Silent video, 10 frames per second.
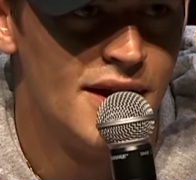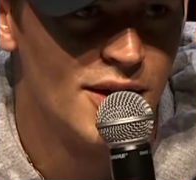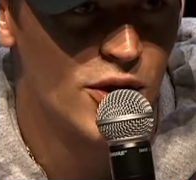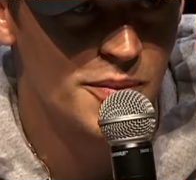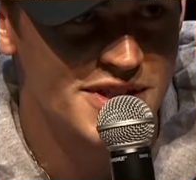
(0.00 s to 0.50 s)

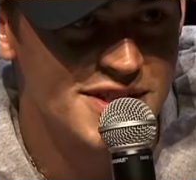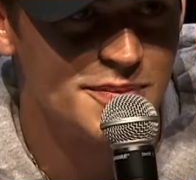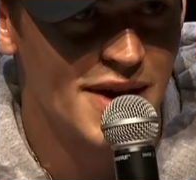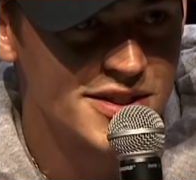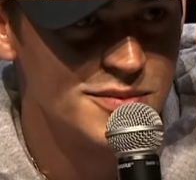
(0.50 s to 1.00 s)
Gotta mix these
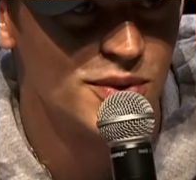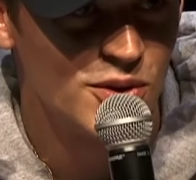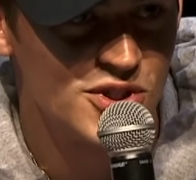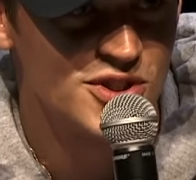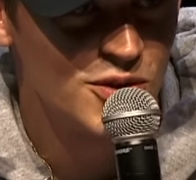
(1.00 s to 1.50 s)
packs and
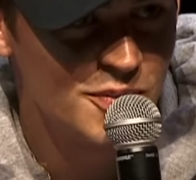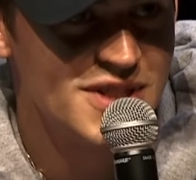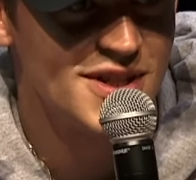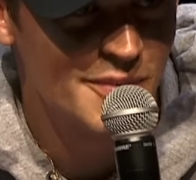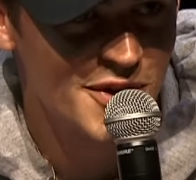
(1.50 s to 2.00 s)
potions, no peas
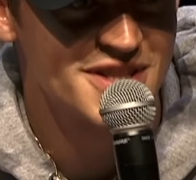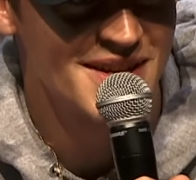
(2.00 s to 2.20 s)
till I put a song.